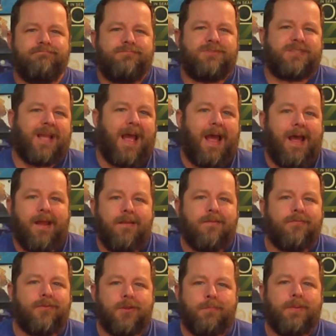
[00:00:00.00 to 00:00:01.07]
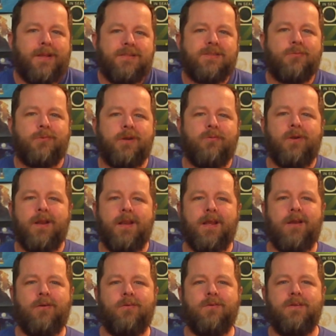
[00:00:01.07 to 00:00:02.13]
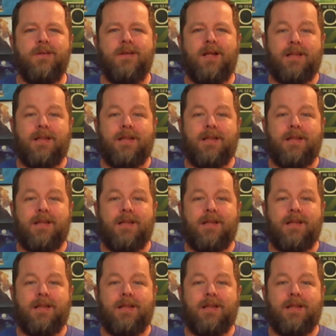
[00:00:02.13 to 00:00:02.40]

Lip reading: sad for the place that we're in right now,